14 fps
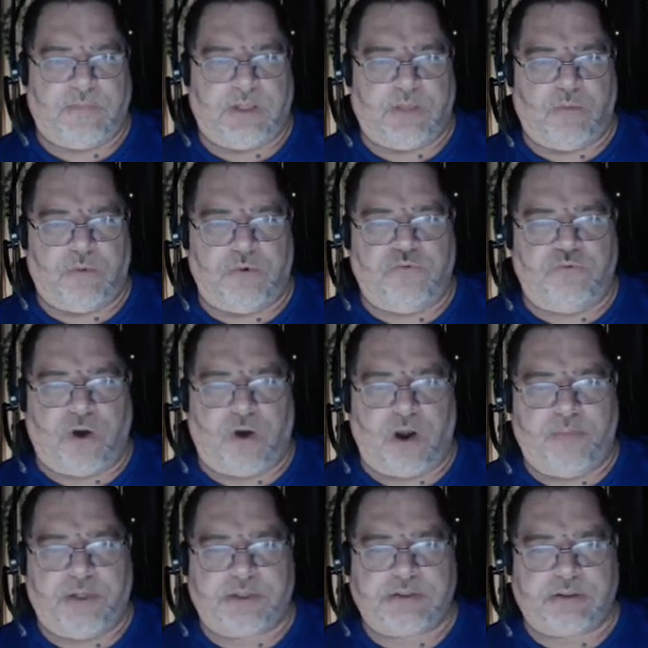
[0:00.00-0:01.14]
when you draw a
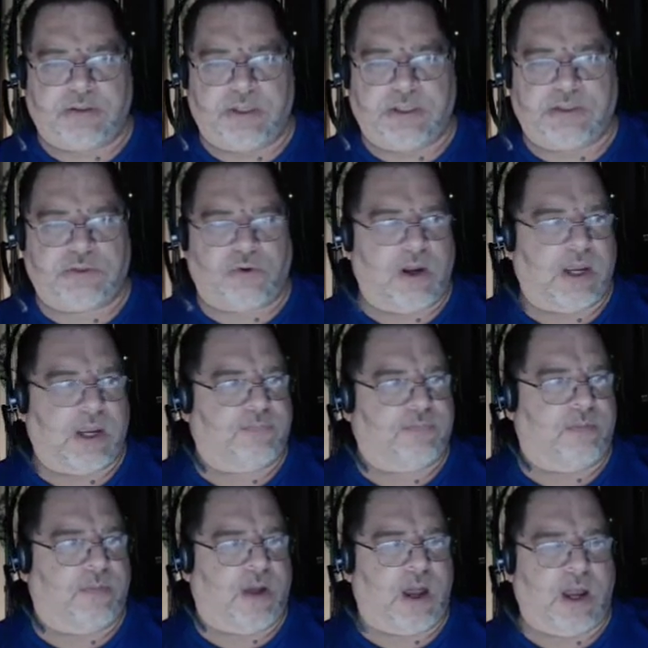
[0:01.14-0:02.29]
pistol, it's drawing it
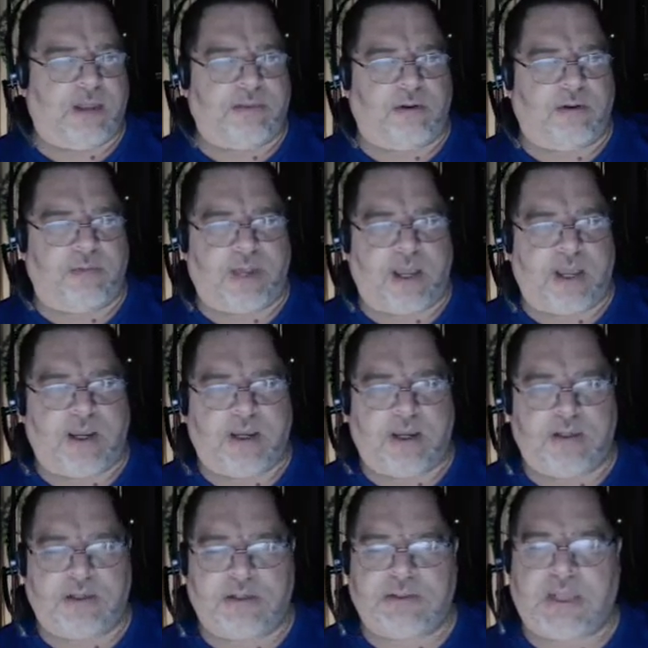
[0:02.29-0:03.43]
from behind their back,
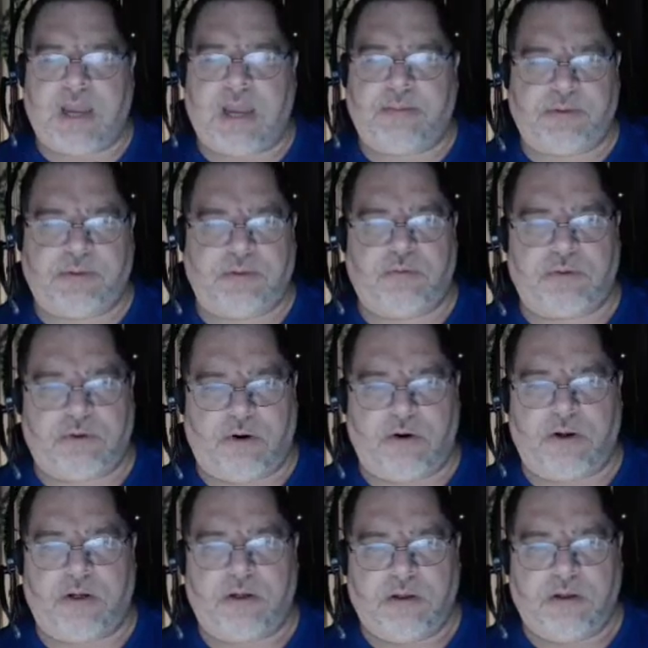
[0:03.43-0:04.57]
and it's absolutely
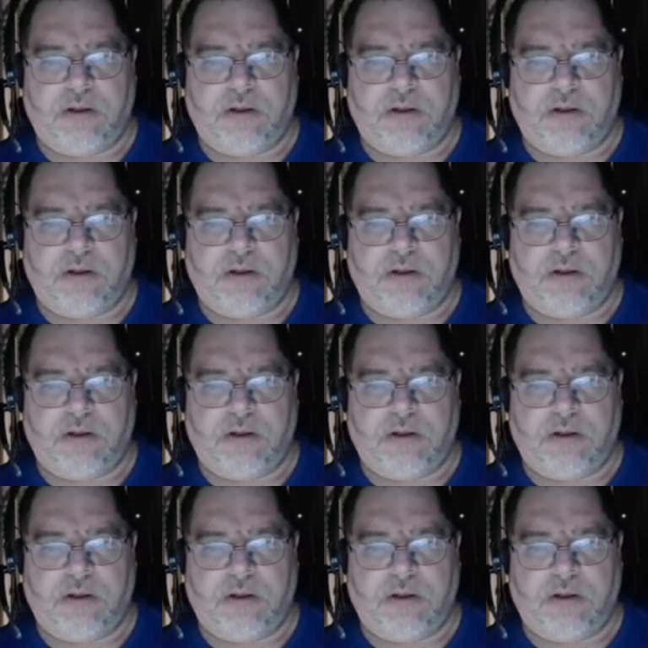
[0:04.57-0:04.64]
retarded.